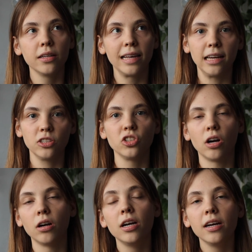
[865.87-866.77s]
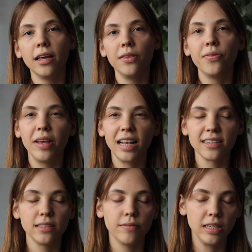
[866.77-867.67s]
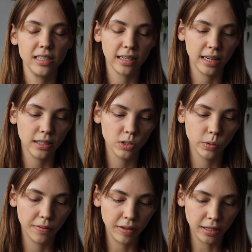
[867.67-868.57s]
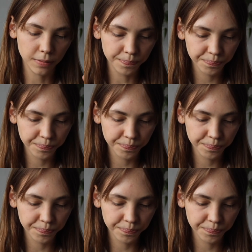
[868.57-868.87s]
glass jar and things like that. So I think